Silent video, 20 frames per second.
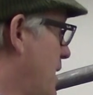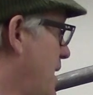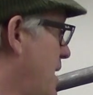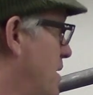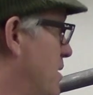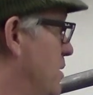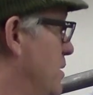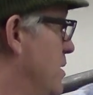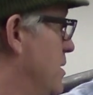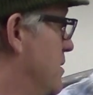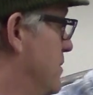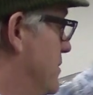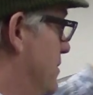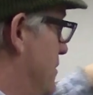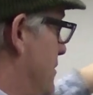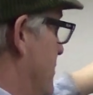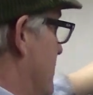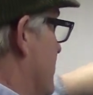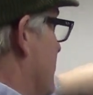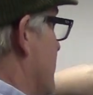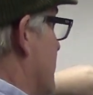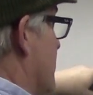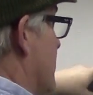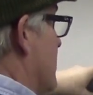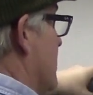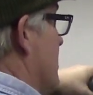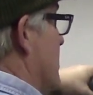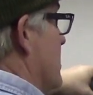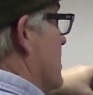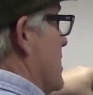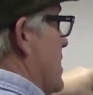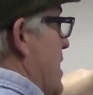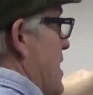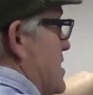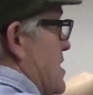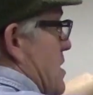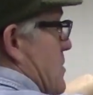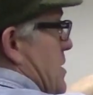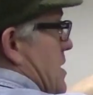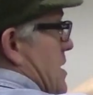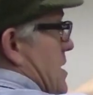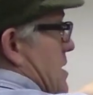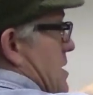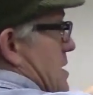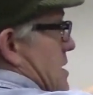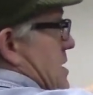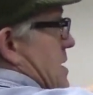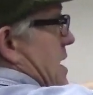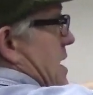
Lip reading: an angle, and it's going to be